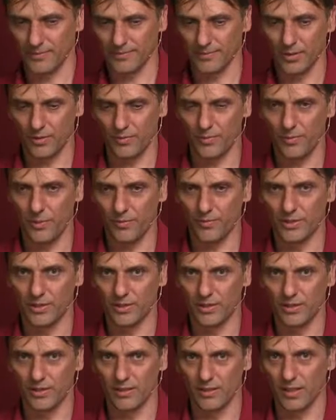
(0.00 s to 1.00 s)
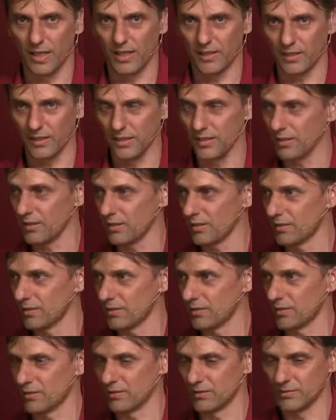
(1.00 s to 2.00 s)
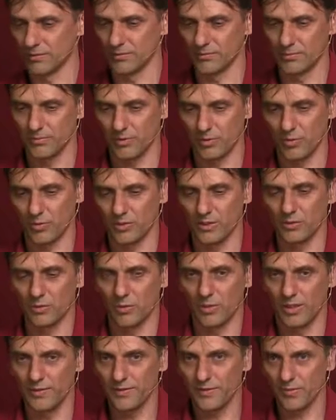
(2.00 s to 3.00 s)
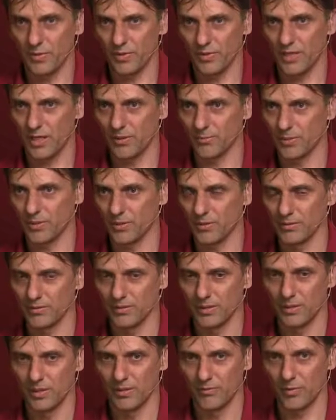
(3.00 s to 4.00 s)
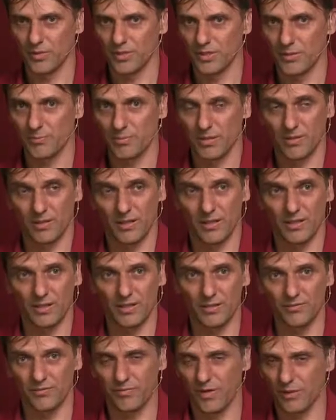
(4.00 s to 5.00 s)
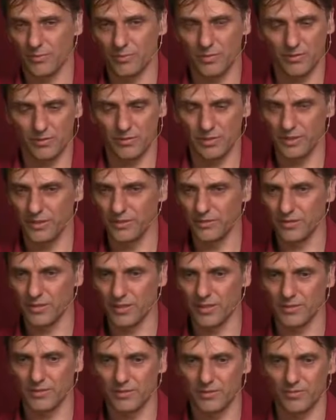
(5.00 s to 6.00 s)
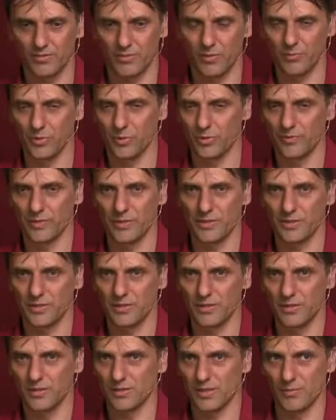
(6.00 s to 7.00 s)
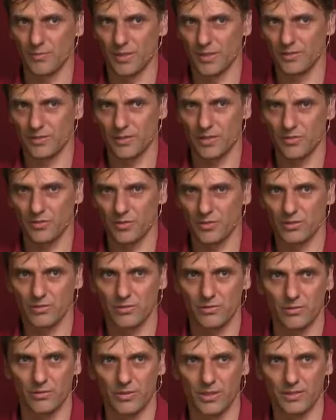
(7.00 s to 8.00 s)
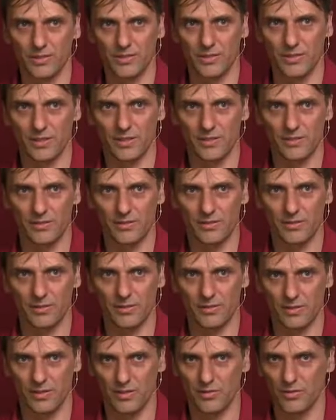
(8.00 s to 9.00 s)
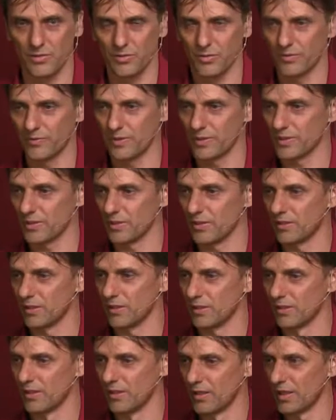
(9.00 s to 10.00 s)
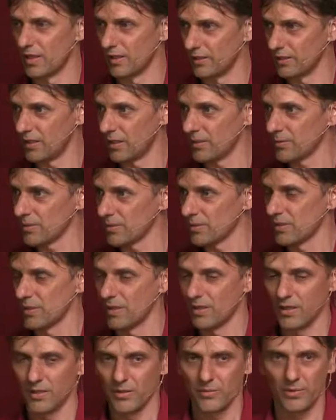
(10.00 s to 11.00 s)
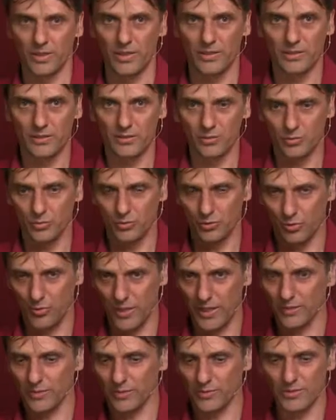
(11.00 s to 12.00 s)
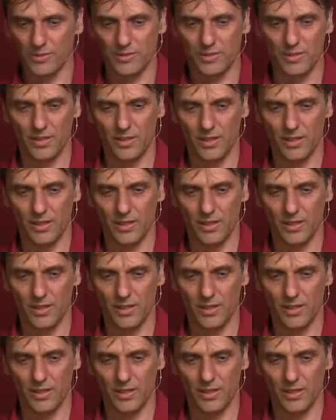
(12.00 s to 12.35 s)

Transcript: of, of, the lacking uh, according to Liz, for example. For example, I found on the internet from university some extension, United States extension university handouts related to tomatoes